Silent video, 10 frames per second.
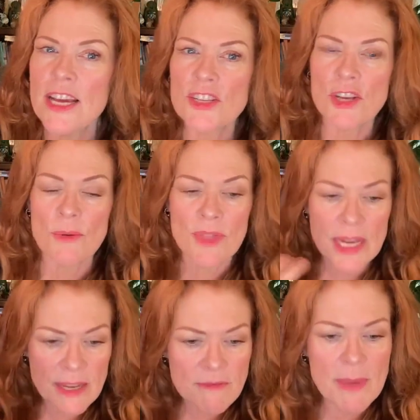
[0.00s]
So
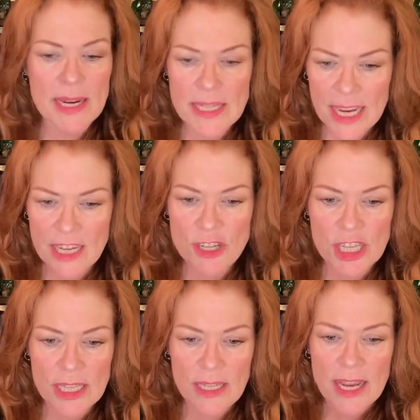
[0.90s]
think of
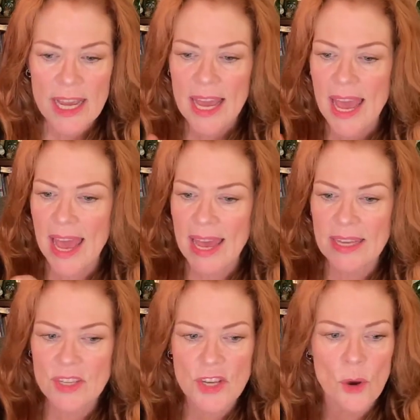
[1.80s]
meditation
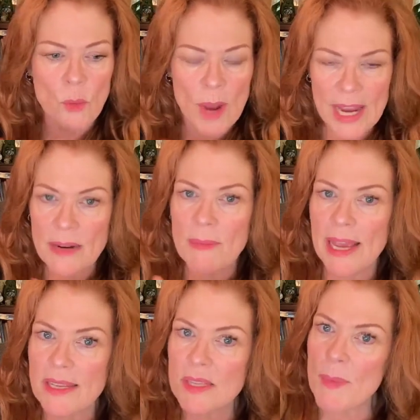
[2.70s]
as a way to
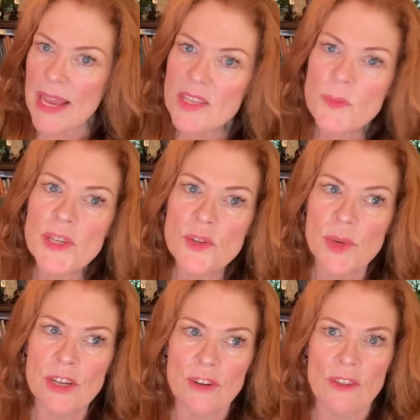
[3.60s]
make space
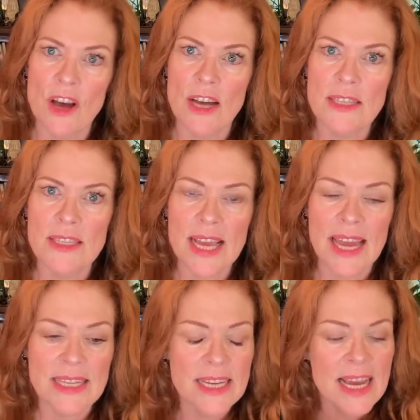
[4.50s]
between your thoughts.
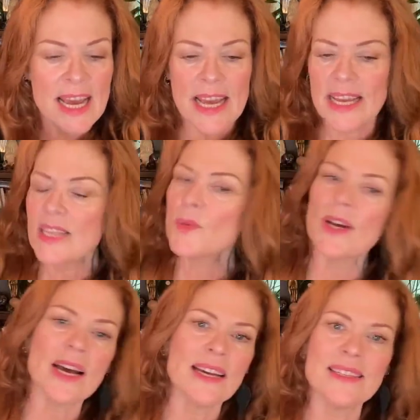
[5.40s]
And guess what,
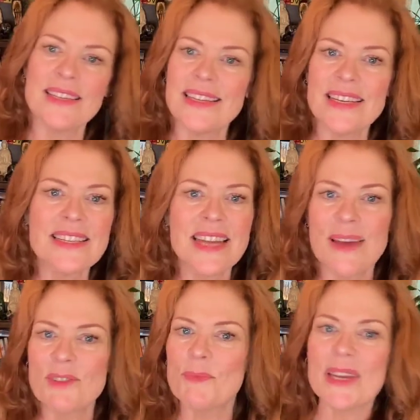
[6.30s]
guys? It doesn't
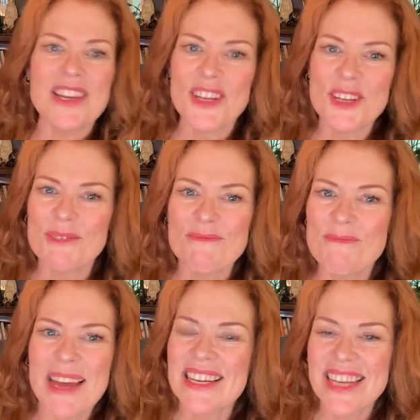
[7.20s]
have to be on your
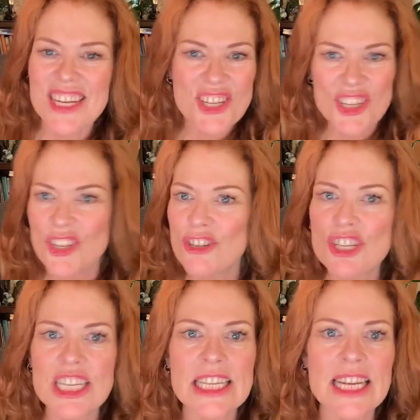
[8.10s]
meditation
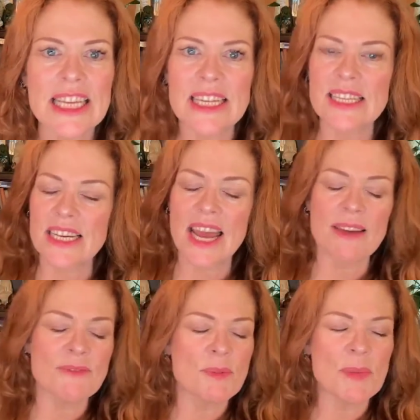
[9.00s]
cushion. It doesn't
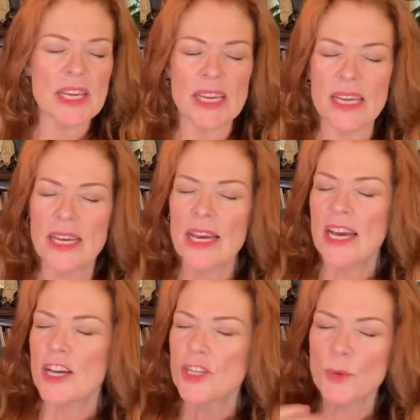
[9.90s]
have to be
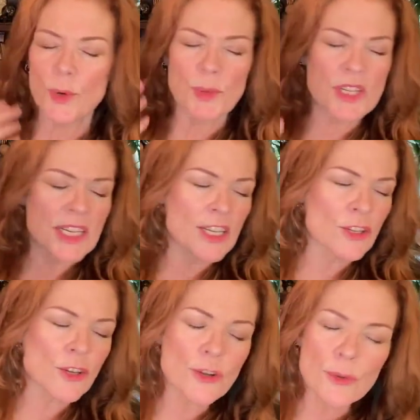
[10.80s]
to a
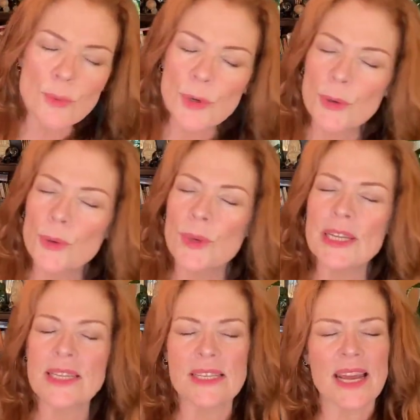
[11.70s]
particular guru. It
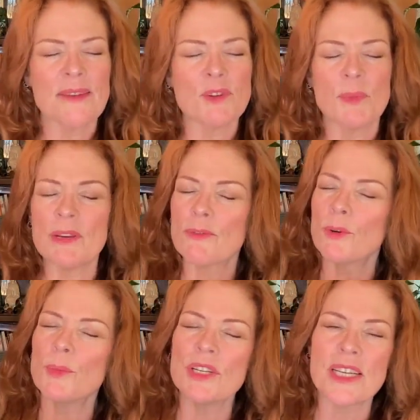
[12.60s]
doesn't have to be for a
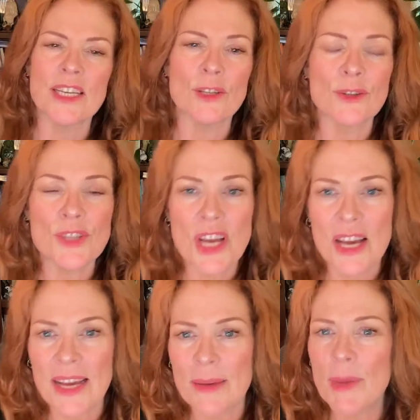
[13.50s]
particular
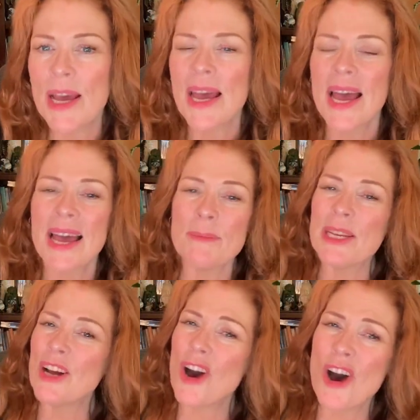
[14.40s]
time. I
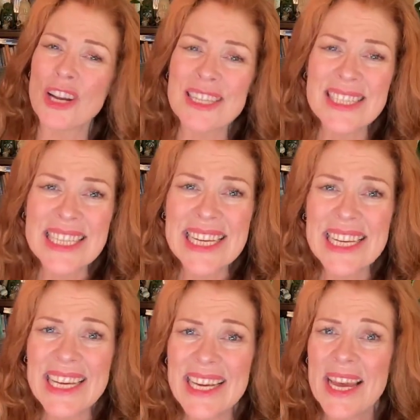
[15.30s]
mean,
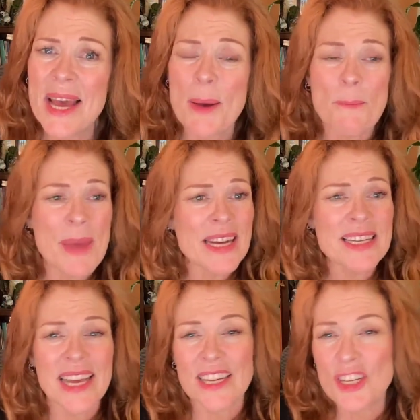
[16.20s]
honestly,
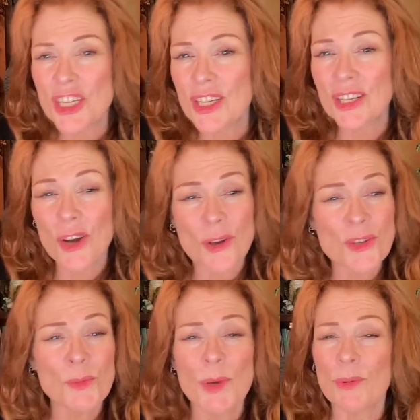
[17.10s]
meditation can
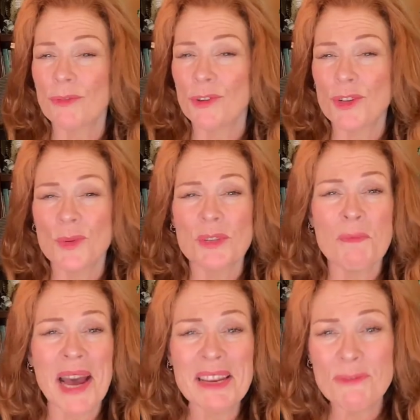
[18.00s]
also be referred to as
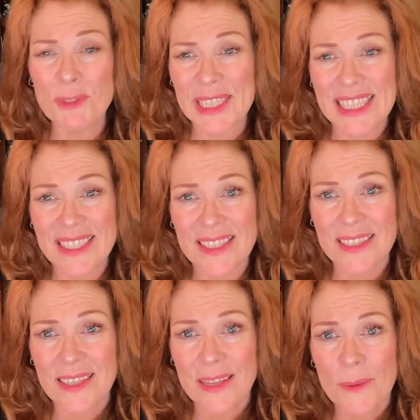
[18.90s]
mindfulness.
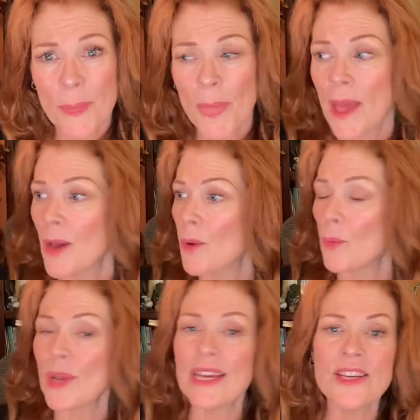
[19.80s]

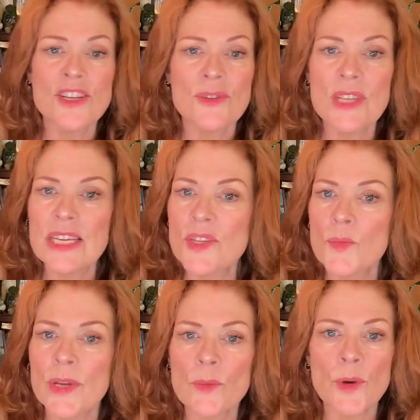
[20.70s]
We can do this
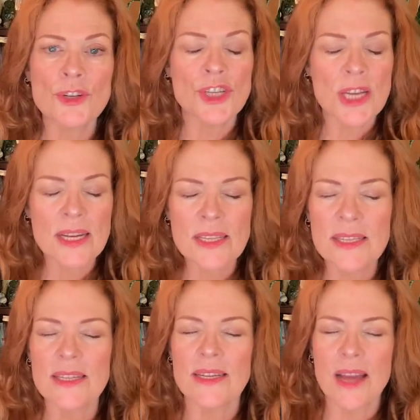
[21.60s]
when we're
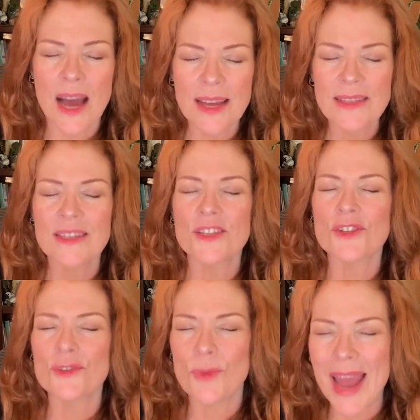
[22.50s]
just not
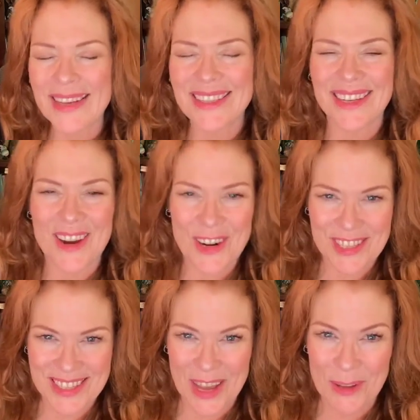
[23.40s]
distracting
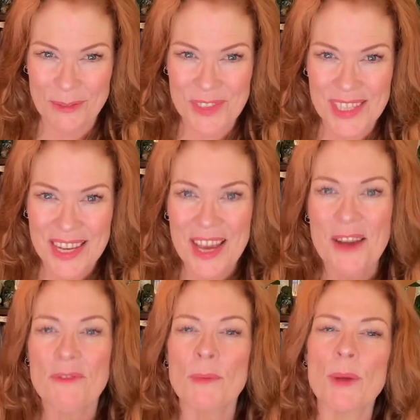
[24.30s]
ourselves
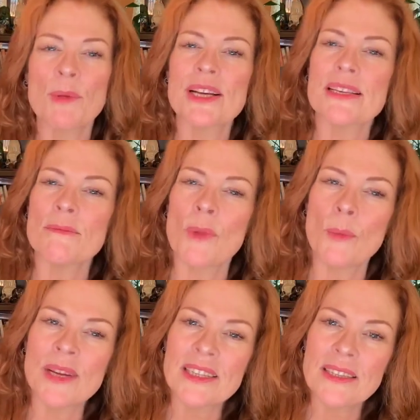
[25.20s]
from our present
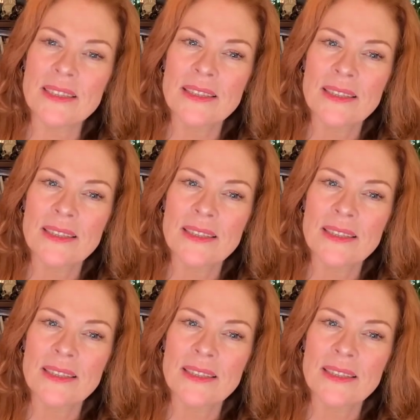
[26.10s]
moment.